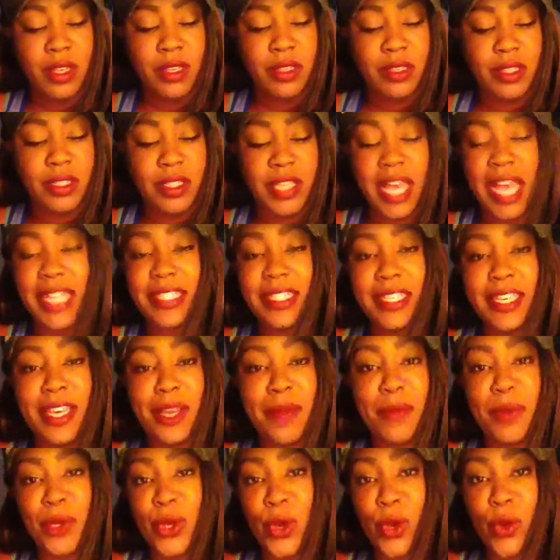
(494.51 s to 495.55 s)
decide to get
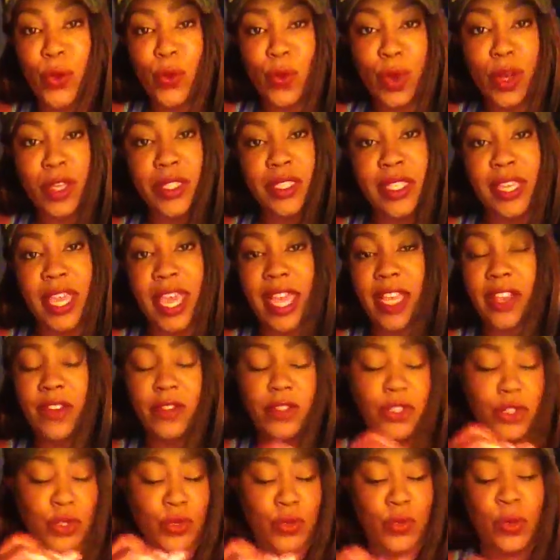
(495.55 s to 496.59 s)
up and go to work today,
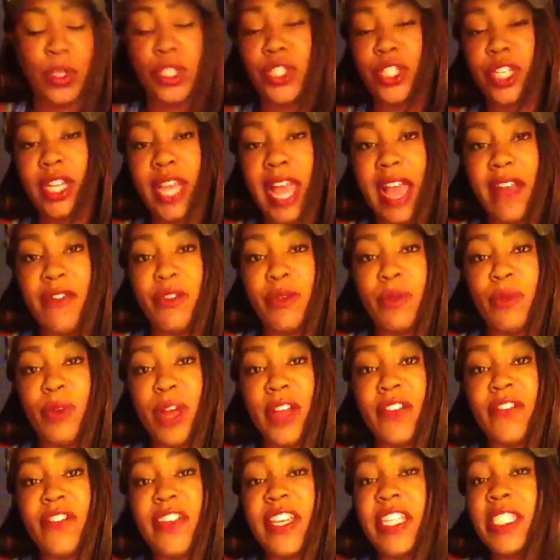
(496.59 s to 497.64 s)
to what you're going to have for
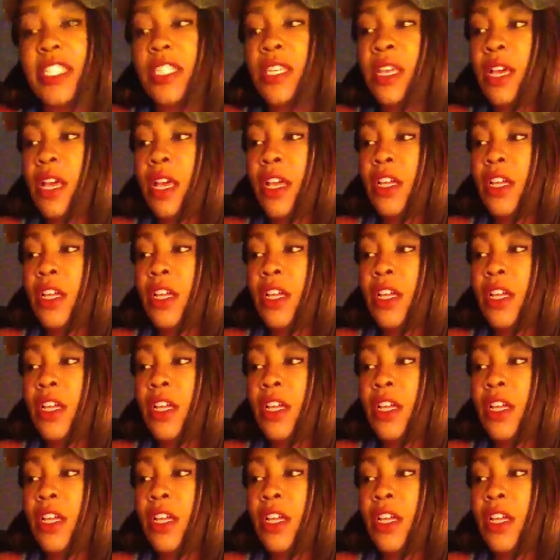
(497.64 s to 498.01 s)
breakfast,